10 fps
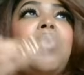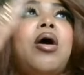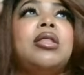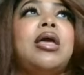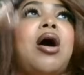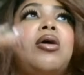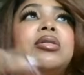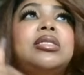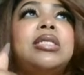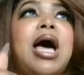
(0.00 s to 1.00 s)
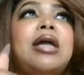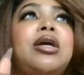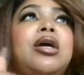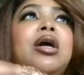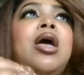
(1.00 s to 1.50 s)
Are they all
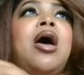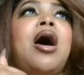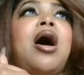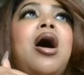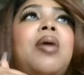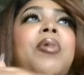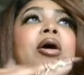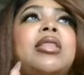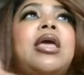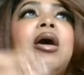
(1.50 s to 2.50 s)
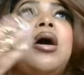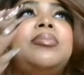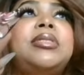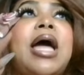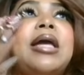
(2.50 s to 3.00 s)
designer? Are they
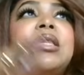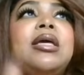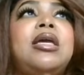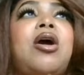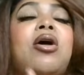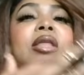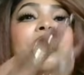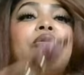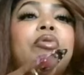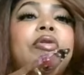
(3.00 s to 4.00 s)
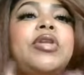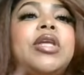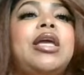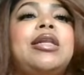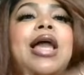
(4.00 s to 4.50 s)
upcycling? Are they
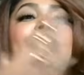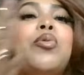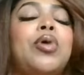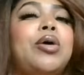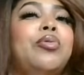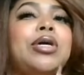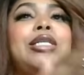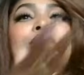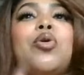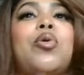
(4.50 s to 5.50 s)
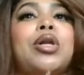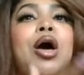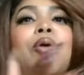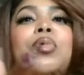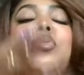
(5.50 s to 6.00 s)
thrifting? Like what's going
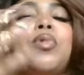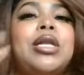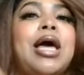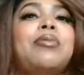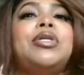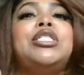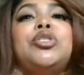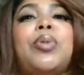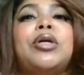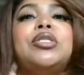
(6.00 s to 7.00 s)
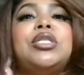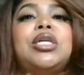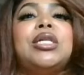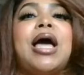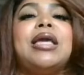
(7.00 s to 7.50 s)
on with what does this person
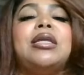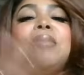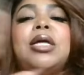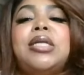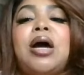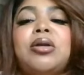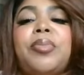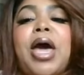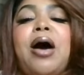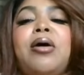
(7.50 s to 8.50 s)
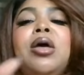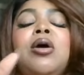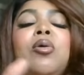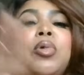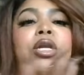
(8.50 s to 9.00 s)
look like? And I'm not talking about
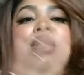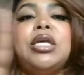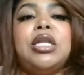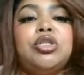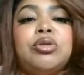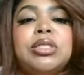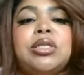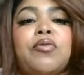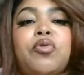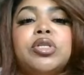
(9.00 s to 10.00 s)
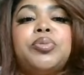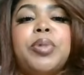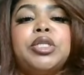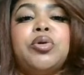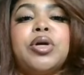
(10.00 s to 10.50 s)
when they're getting dressed up for a
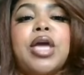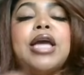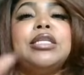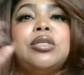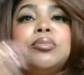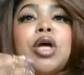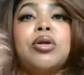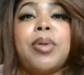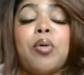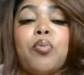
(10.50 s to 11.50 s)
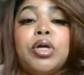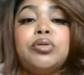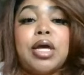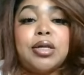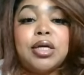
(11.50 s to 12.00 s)
special occasion. I'm talking about what do
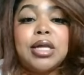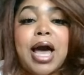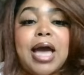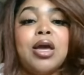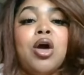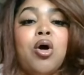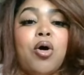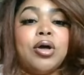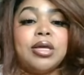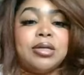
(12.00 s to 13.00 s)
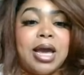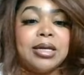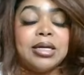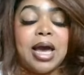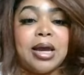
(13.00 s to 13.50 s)
they look like on their
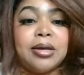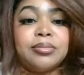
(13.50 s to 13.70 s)
day-to-day?